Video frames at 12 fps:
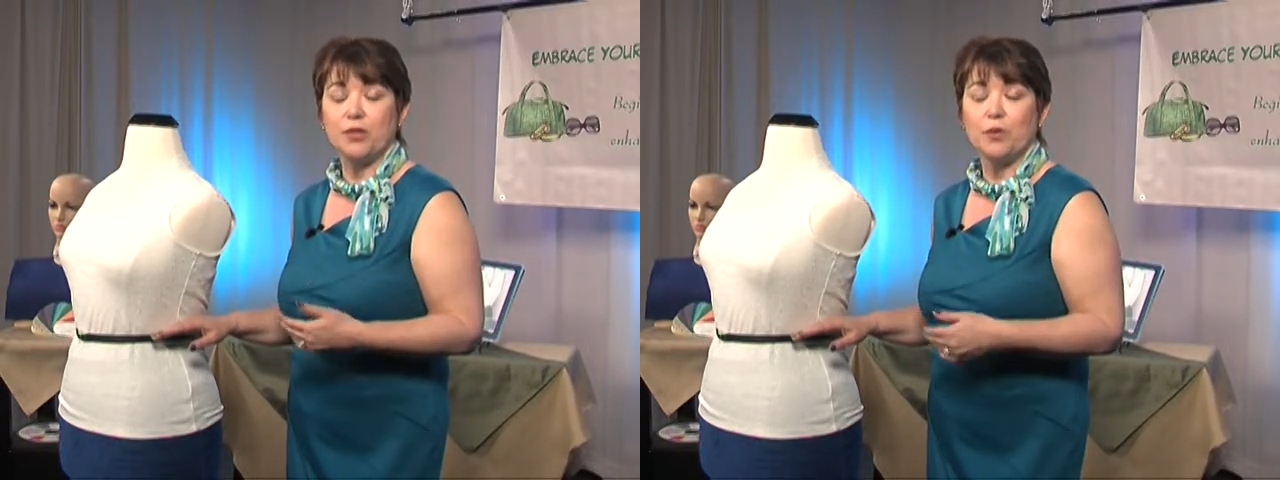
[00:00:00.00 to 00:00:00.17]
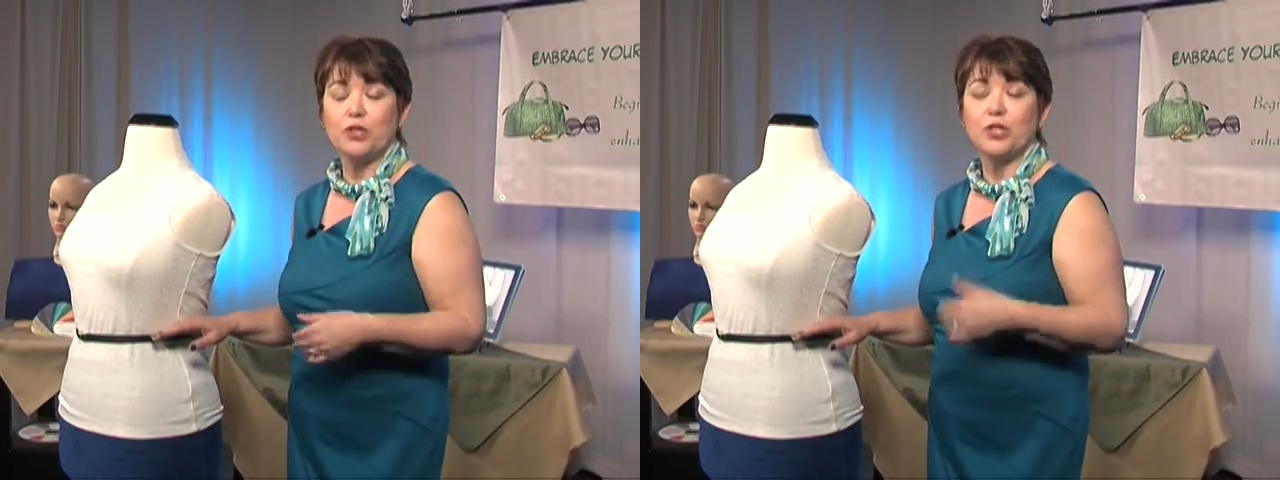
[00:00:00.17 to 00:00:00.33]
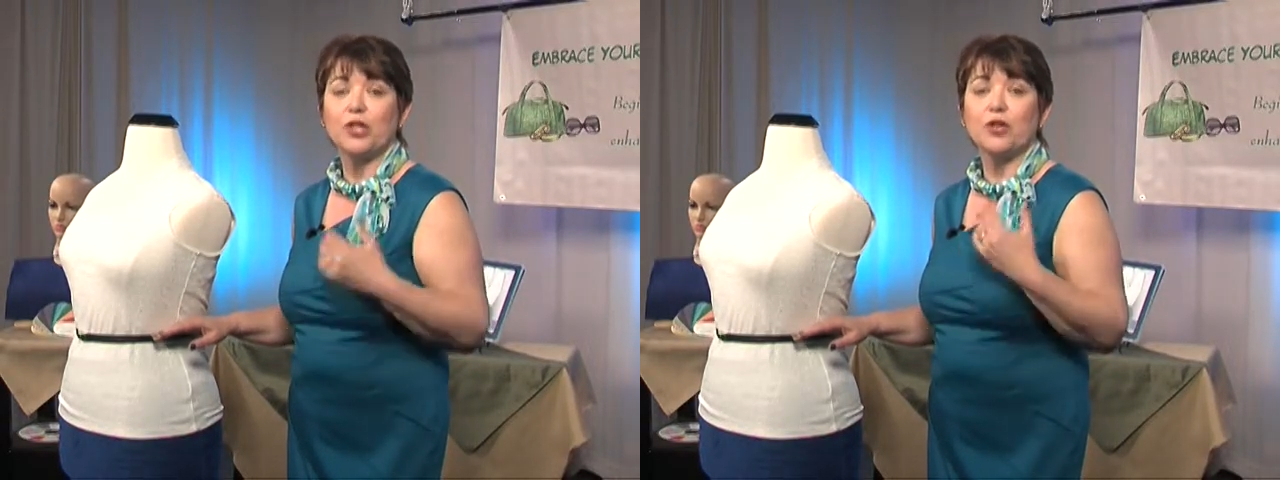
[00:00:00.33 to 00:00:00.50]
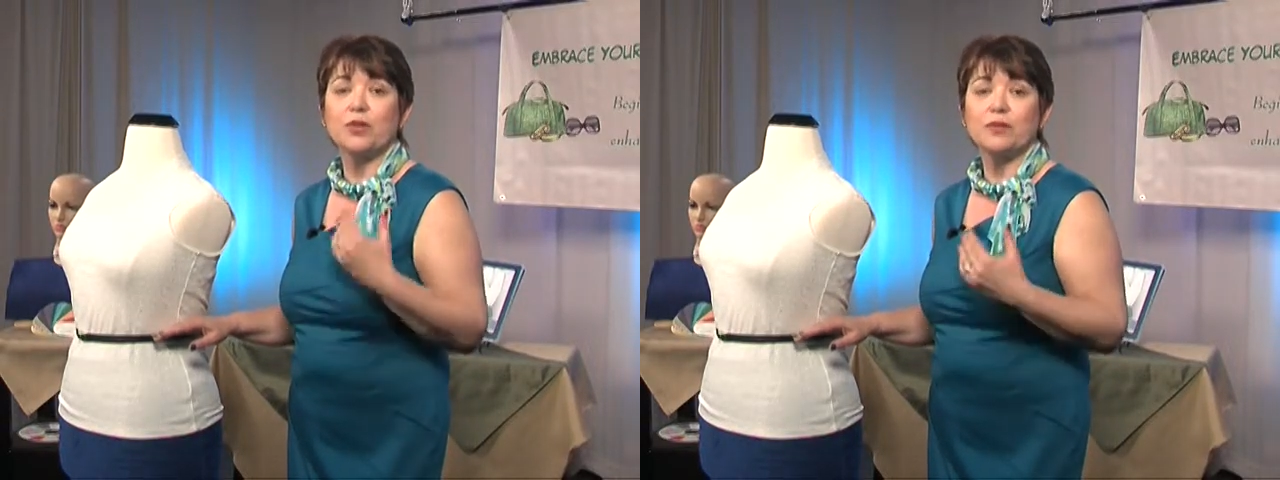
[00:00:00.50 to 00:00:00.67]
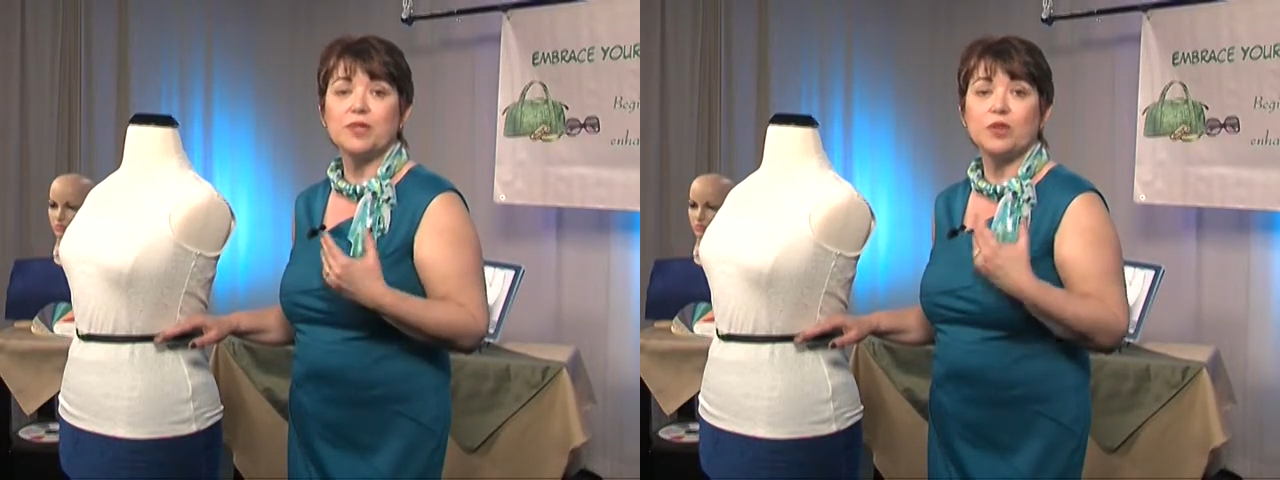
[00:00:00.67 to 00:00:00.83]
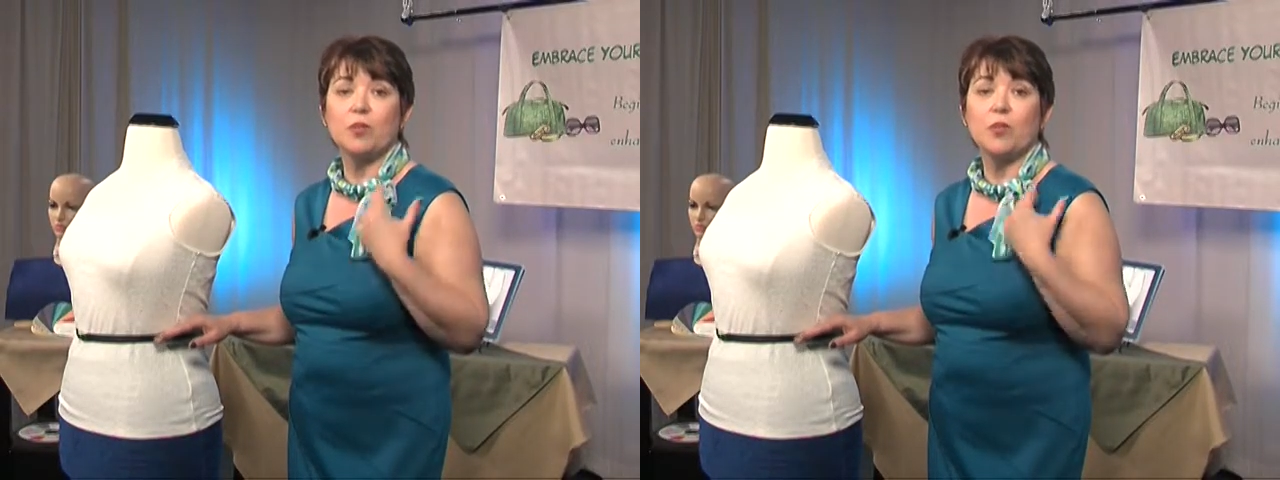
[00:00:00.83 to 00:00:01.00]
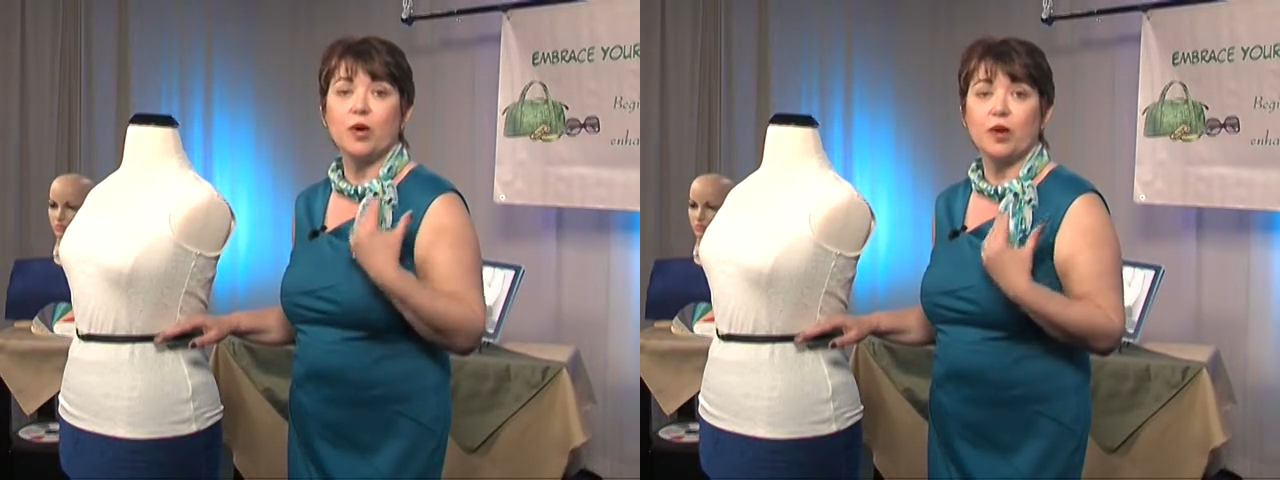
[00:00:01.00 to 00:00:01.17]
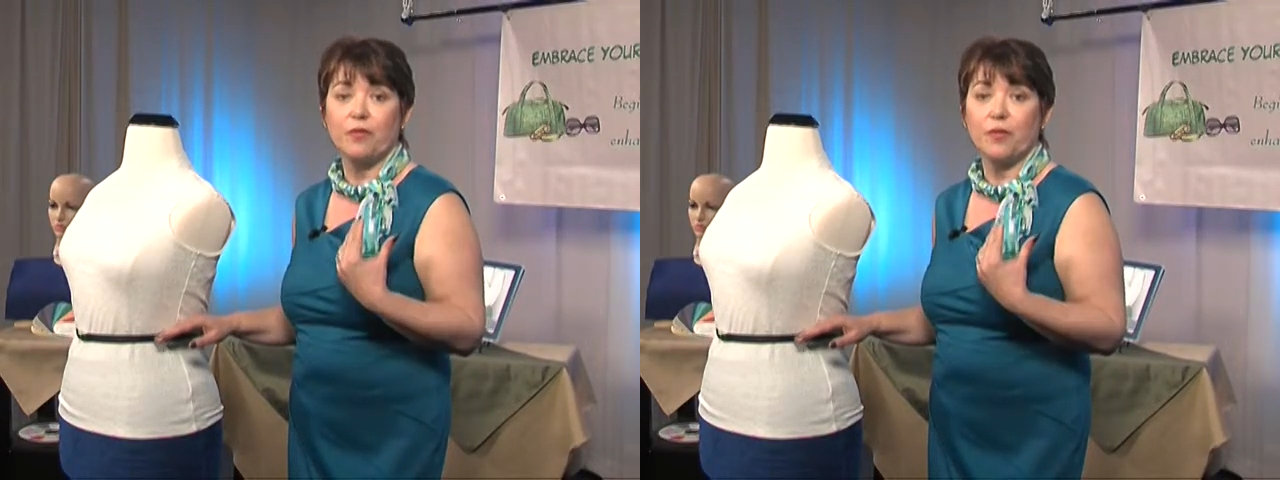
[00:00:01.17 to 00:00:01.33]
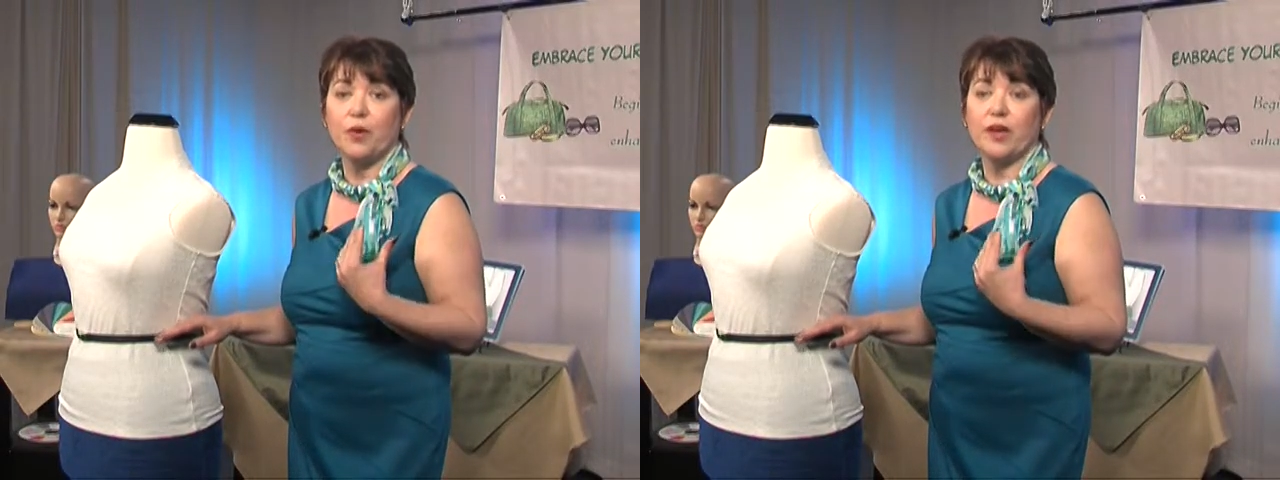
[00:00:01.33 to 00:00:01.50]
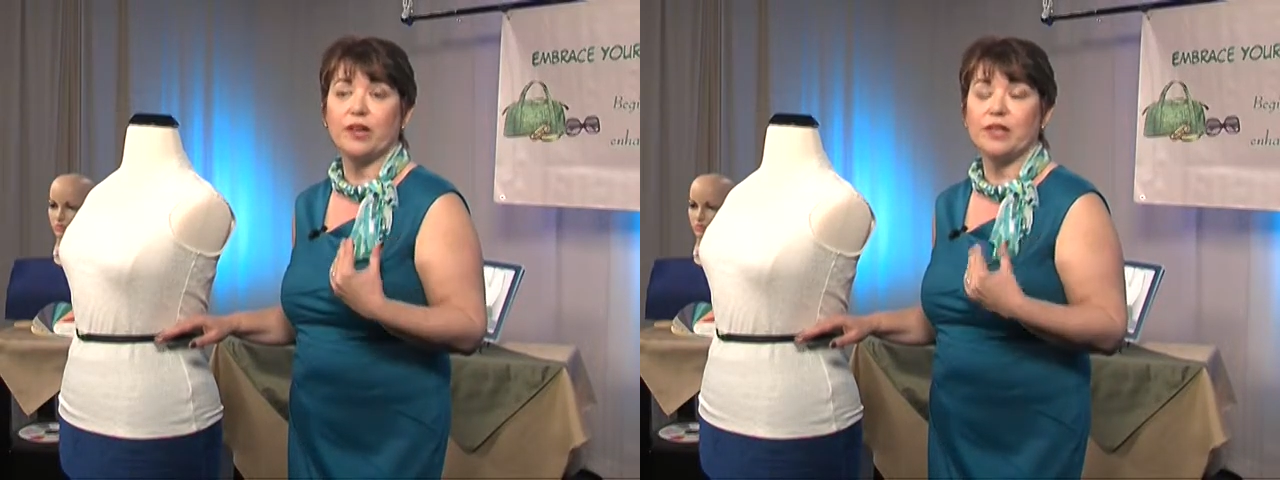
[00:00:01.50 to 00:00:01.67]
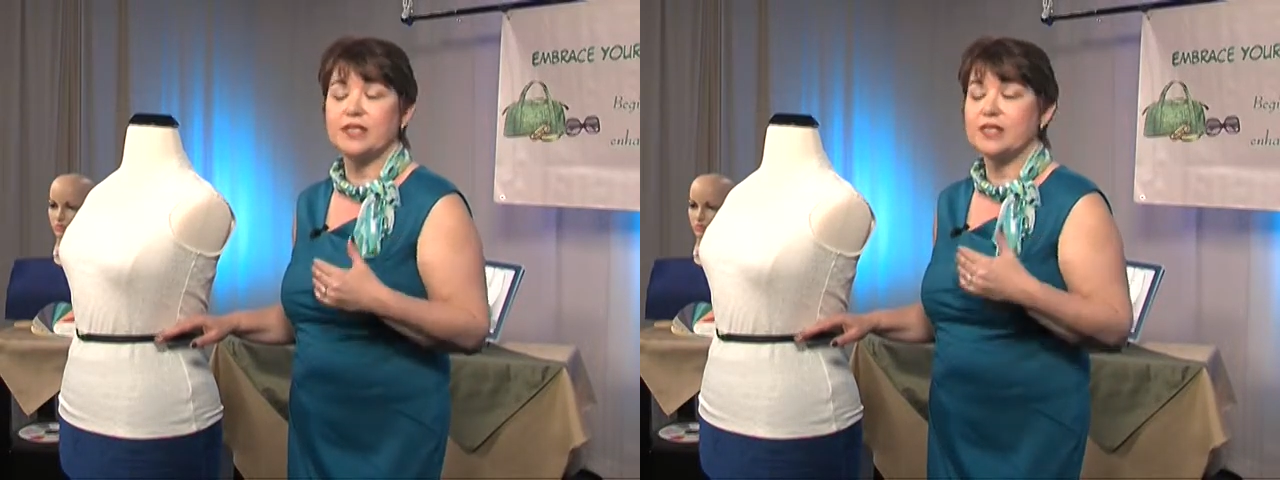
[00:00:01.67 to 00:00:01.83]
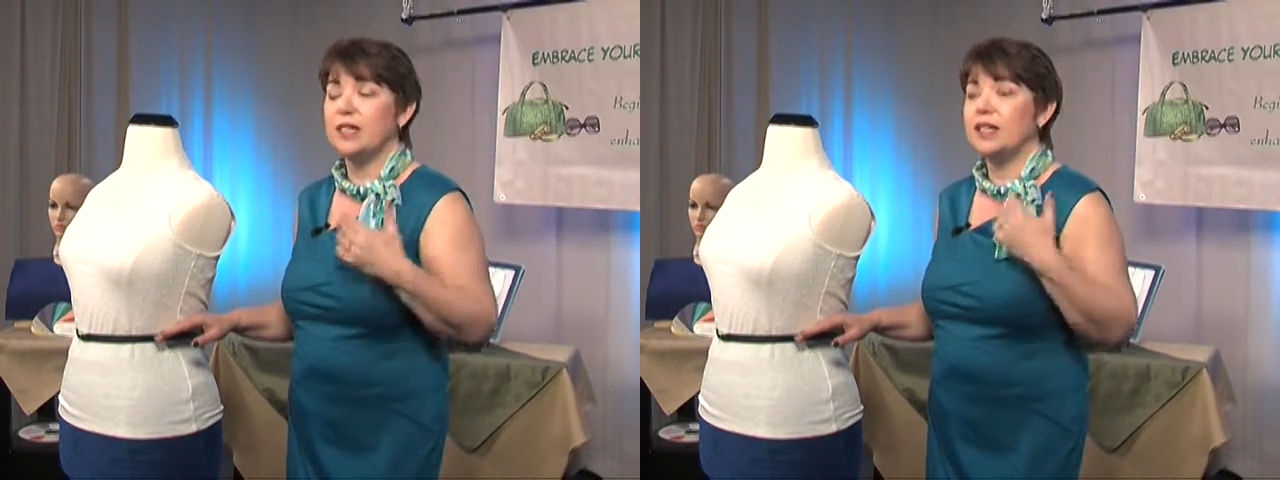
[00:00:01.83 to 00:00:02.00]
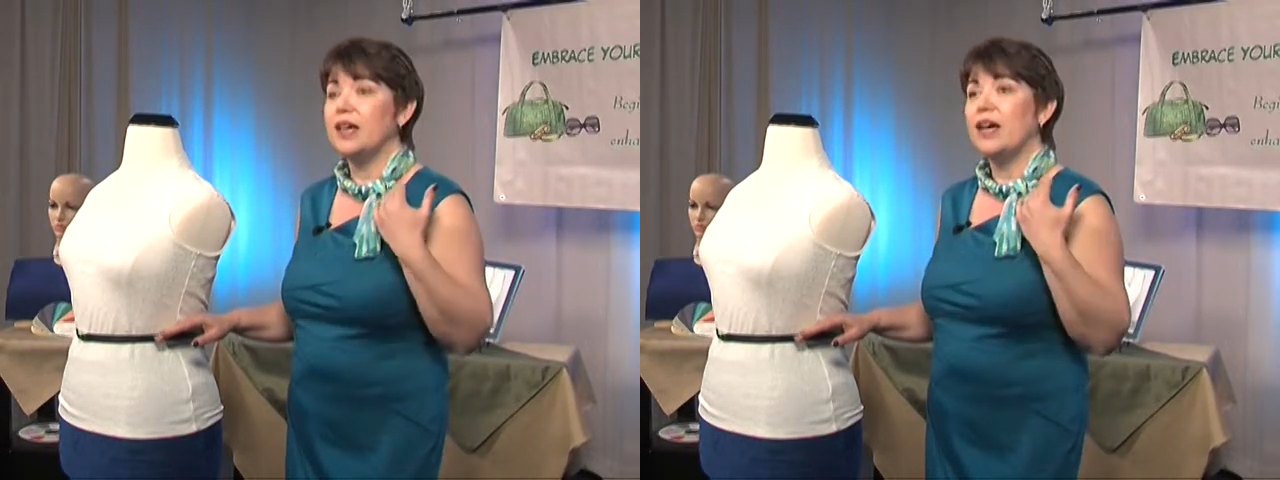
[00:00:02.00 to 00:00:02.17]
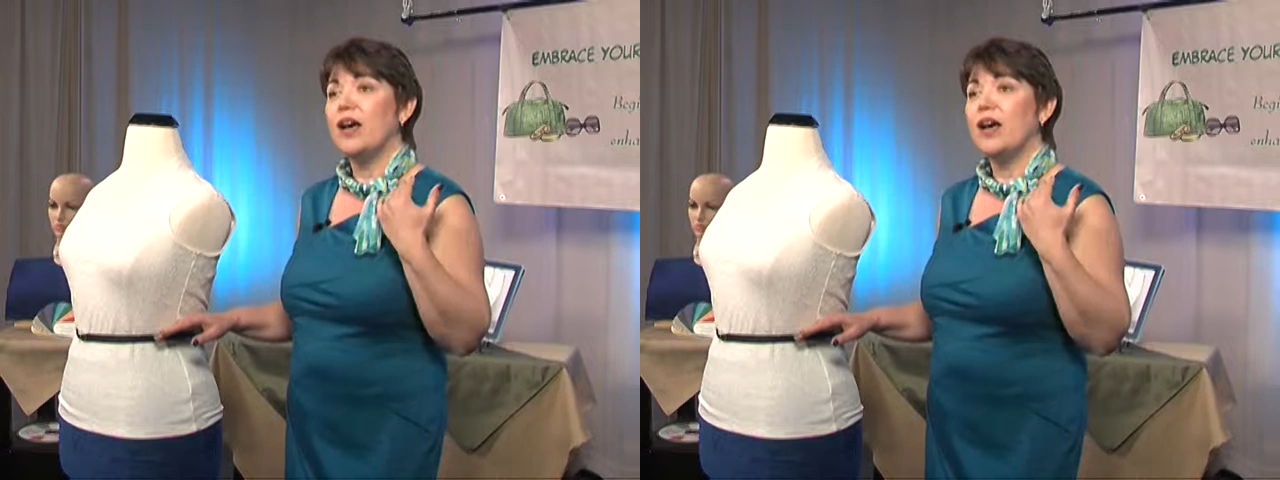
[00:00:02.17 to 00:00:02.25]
You want your curves to work for you, because the